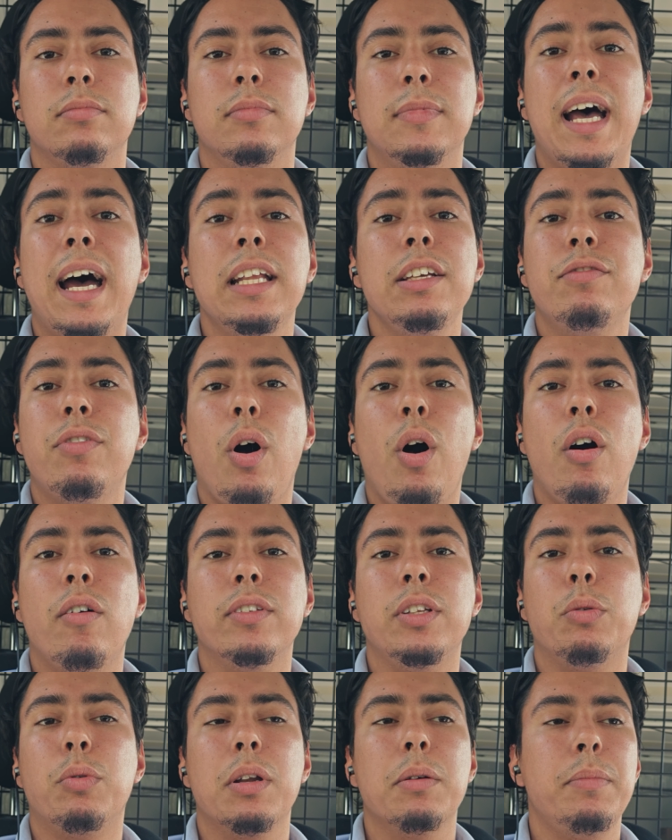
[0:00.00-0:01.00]
not
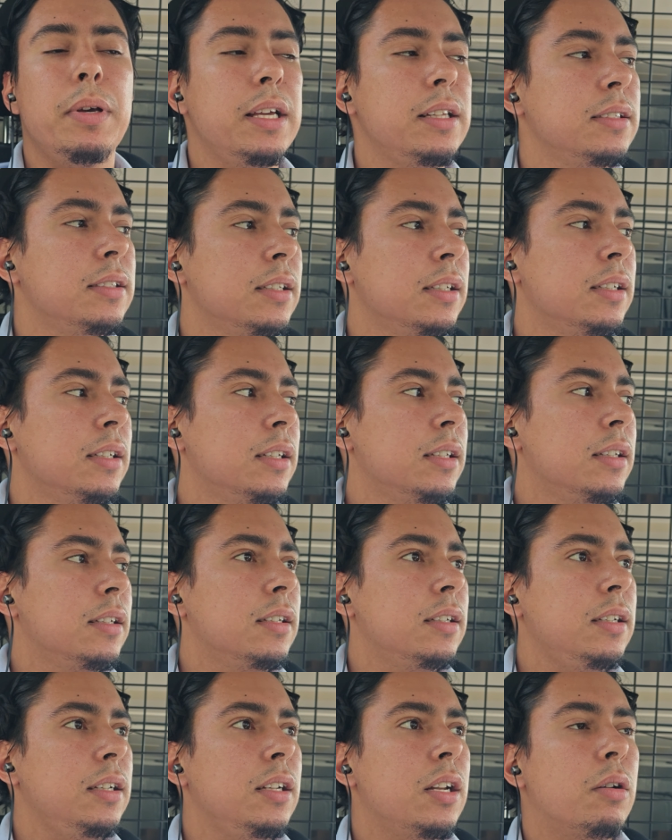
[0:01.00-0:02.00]
evolved. It would have been,
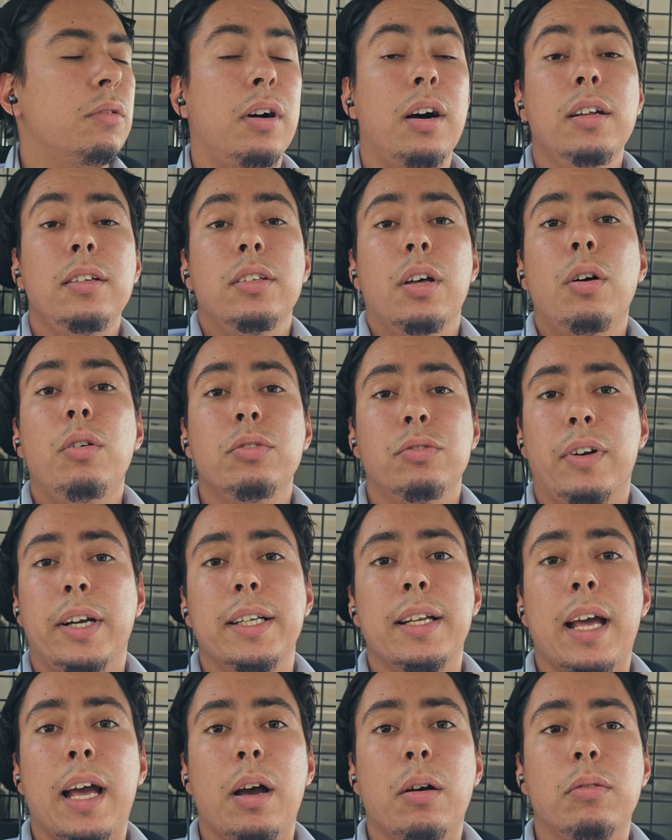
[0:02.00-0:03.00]
you know, unknown
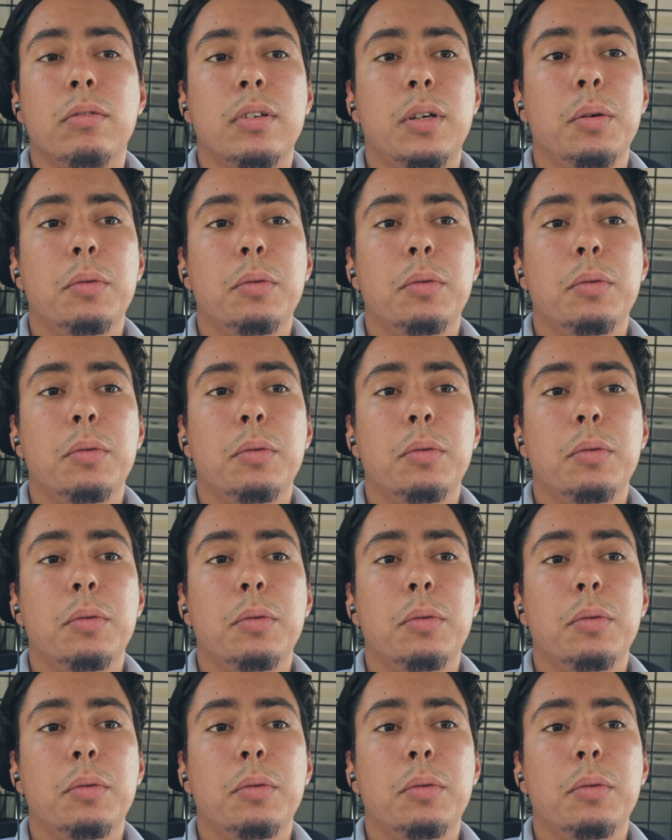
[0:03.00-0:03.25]
right now.